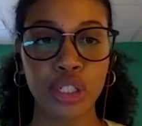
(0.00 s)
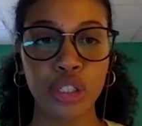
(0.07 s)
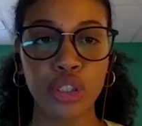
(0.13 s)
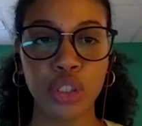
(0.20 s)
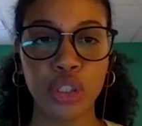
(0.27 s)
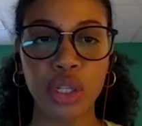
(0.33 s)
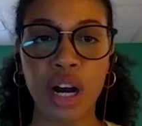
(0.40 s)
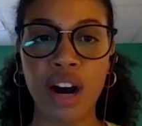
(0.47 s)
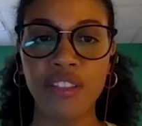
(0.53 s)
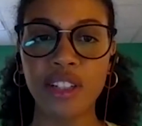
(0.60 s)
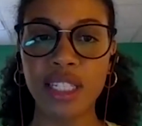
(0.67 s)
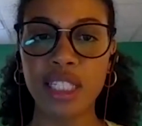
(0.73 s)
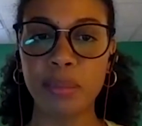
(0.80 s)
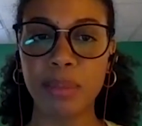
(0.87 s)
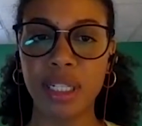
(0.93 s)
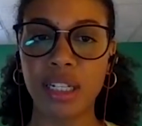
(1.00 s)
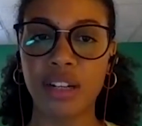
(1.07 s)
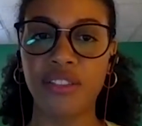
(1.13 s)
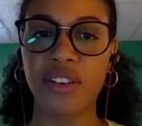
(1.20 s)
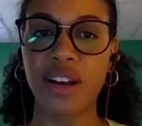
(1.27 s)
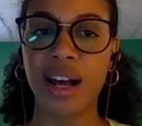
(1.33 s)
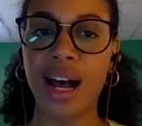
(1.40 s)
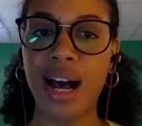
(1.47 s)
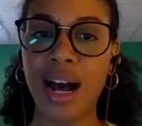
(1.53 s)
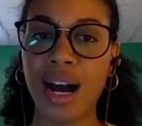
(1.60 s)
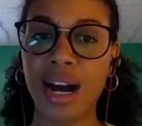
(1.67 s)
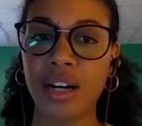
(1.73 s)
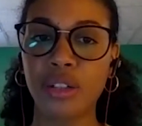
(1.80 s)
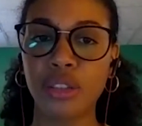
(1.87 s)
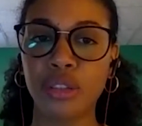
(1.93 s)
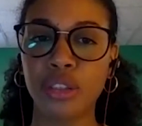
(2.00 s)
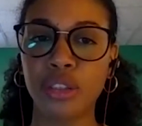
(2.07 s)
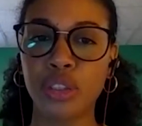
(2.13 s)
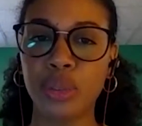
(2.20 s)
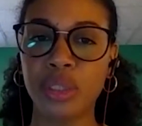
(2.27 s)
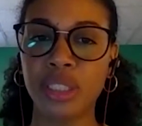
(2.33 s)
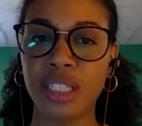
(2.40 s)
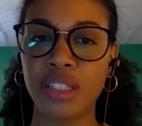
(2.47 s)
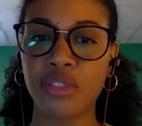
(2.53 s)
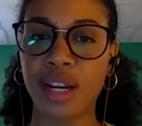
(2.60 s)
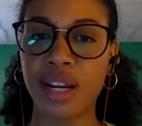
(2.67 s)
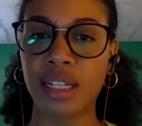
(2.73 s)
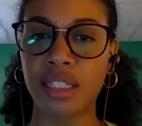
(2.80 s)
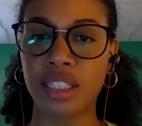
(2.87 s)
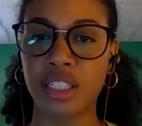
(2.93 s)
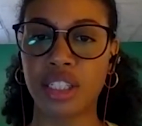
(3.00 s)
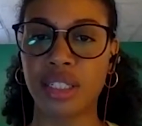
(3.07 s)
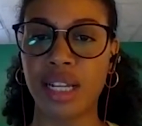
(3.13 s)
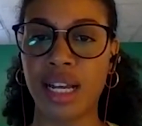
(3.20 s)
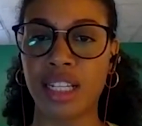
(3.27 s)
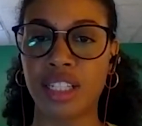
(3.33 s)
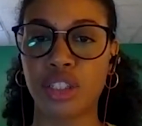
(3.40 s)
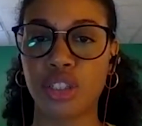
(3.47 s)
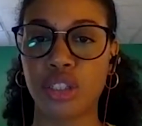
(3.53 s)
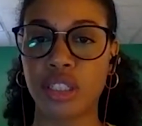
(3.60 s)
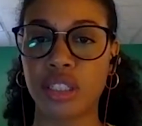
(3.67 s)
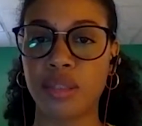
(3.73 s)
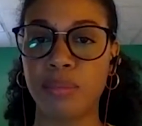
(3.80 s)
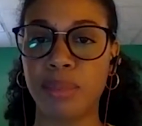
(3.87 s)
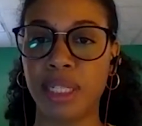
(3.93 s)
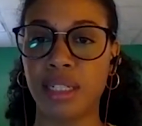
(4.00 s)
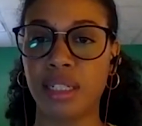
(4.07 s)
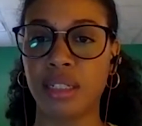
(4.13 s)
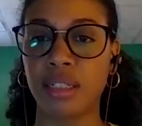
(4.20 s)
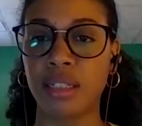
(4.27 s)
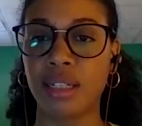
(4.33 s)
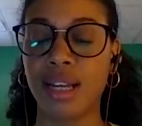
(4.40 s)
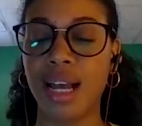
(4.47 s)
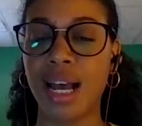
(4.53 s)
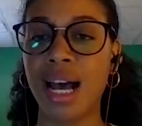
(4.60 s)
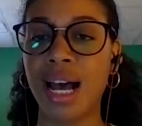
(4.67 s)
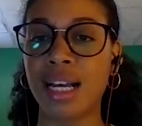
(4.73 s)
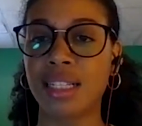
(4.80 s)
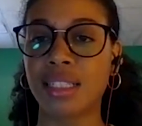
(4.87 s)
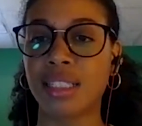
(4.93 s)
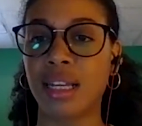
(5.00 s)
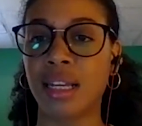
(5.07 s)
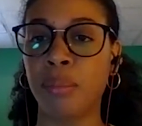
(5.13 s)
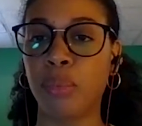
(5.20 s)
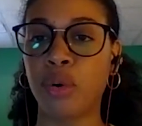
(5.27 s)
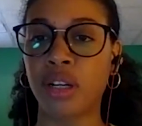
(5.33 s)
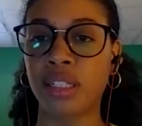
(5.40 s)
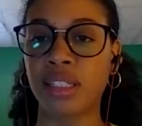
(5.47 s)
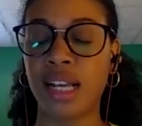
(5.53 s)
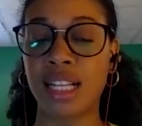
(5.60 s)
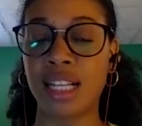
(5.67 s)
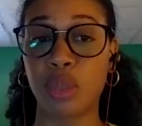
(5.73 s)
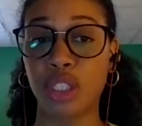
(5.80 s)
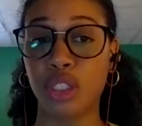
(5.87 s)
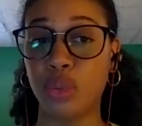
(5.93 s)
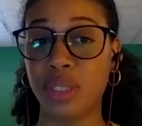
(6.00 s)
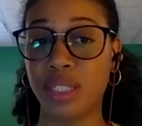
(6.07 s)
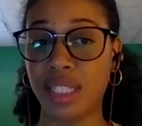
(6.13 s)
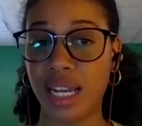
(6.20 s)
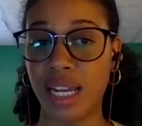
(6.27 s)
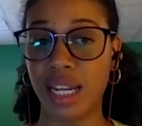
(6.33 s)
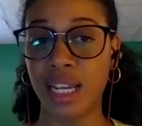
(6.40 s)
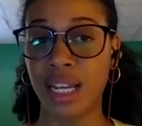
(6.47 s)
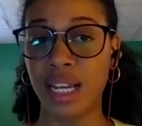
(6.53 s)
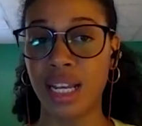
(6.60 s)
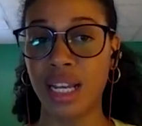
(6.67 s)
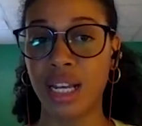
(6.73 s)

So you often speak of how you give recognition as just being as important as what you say.